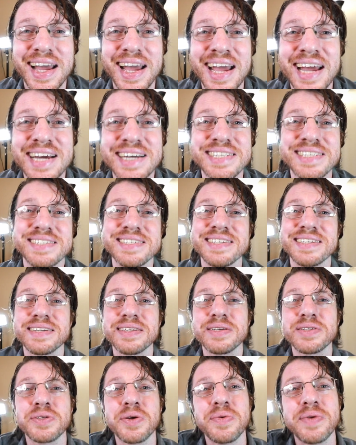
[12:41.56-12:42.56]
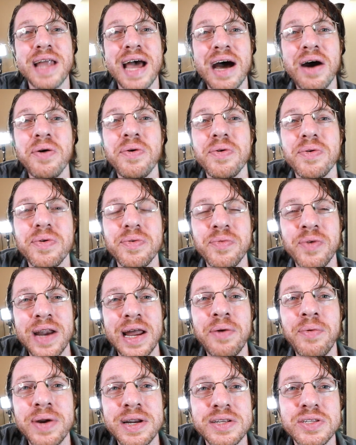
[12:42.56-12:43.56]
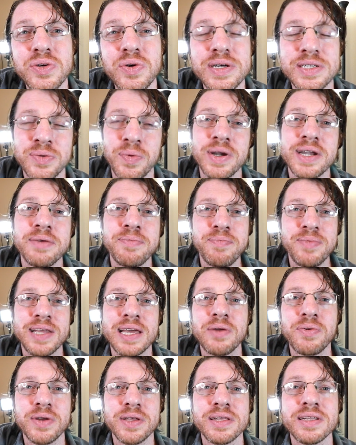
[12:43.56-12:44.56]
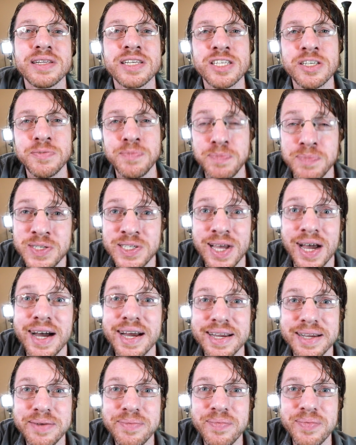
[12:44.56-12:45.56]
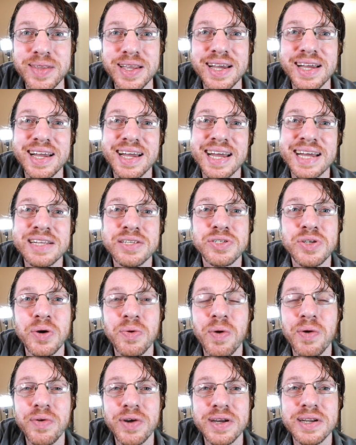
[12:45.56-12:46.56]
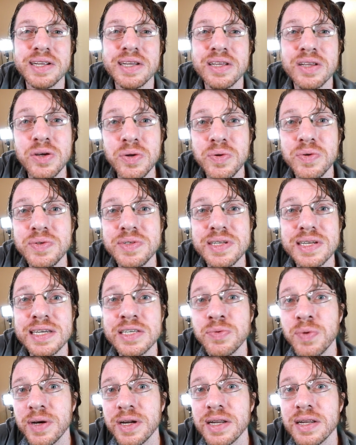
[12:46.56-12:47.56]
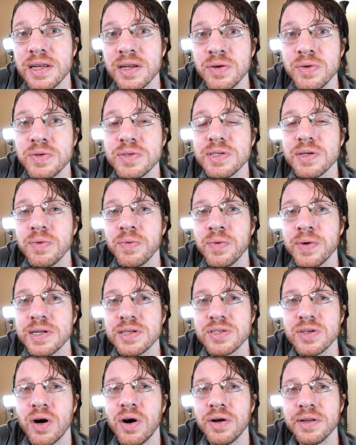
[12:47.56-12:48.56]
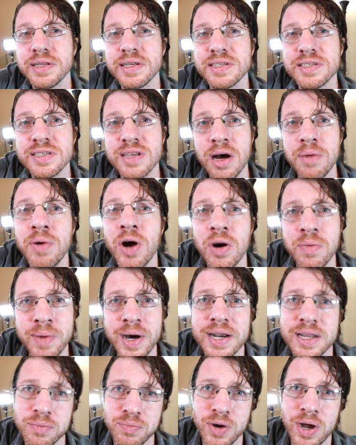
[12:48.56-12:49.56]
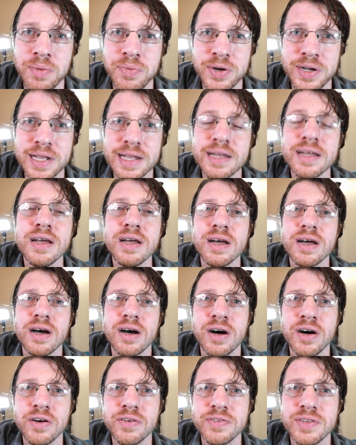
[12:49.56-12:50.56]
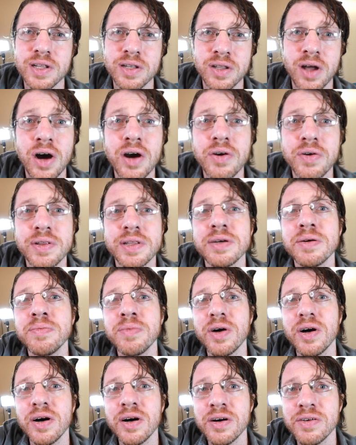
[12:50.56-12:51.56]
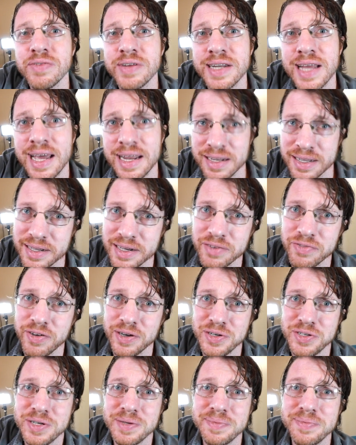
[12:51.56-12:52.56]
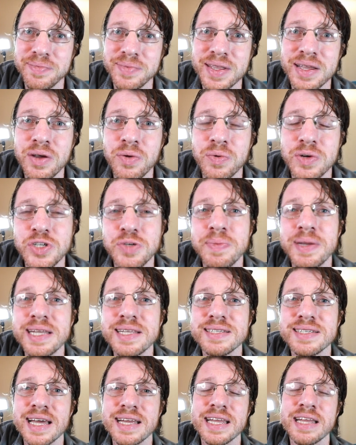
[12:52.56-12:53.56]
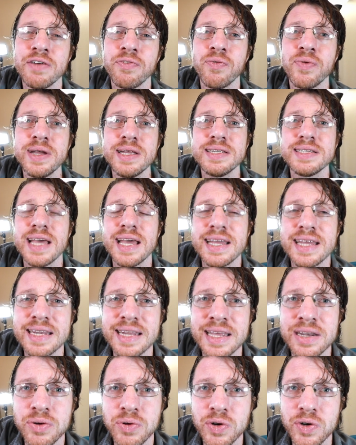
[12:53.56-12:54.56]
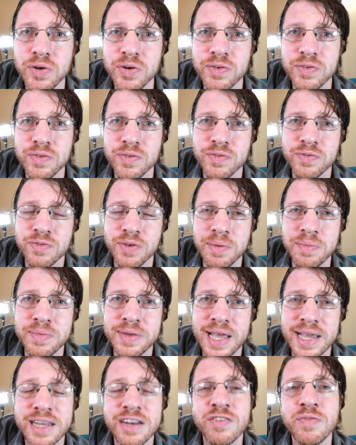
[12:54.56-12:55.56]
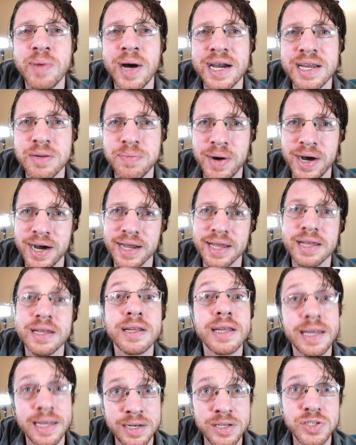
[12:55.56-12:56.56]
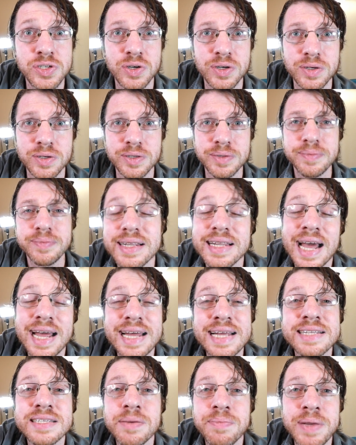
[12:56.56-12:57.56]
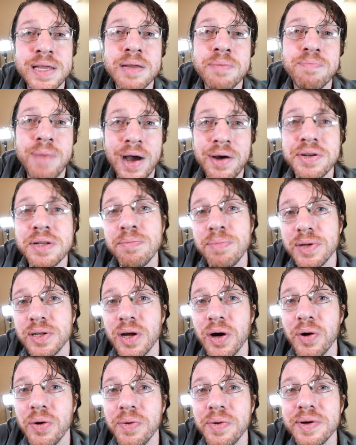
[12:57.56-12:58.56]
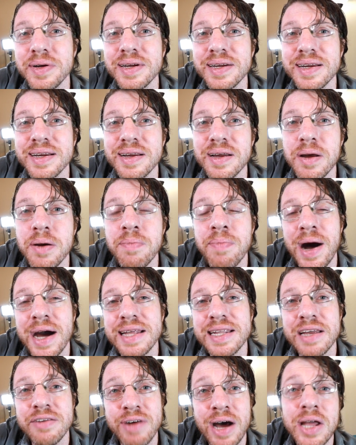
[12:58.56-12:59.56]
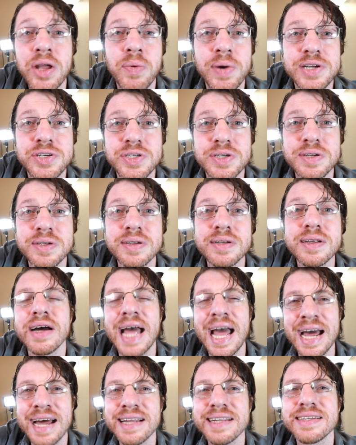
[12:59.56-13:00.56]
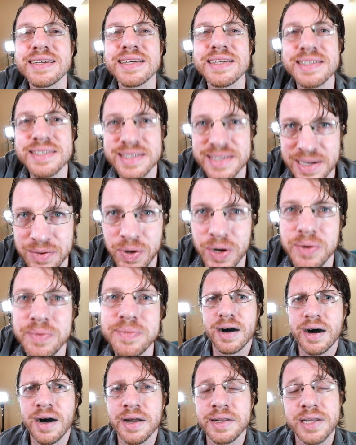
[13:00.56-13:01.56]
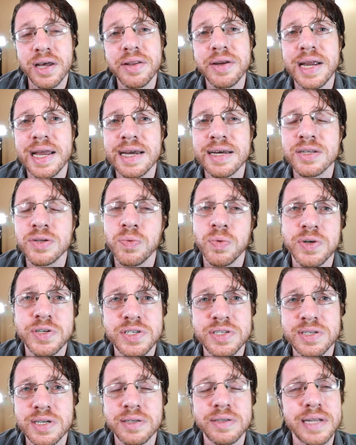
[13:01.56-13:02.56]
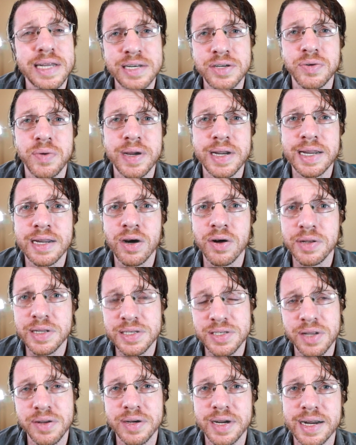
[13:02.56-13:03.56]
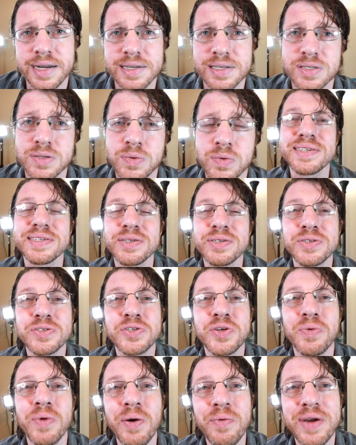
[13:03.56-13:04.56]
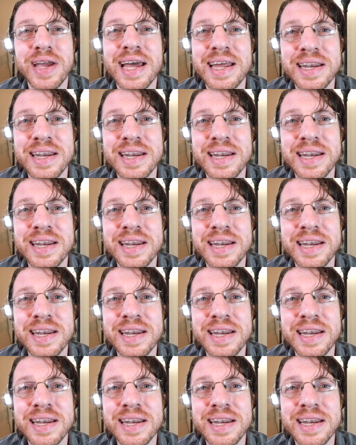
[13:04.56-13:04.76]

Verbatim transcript: And so now what I want to do is I want to get rid of this psi. And so what we're going to use is we're going to use what is called the subharmonic property of the logarithm of an analytic function, which means that if we take an integral from negative pi to pi in a circle, that ends up being bounded below by the evaluation at zero. On the other hand, we're still integrating all these other guys. So what we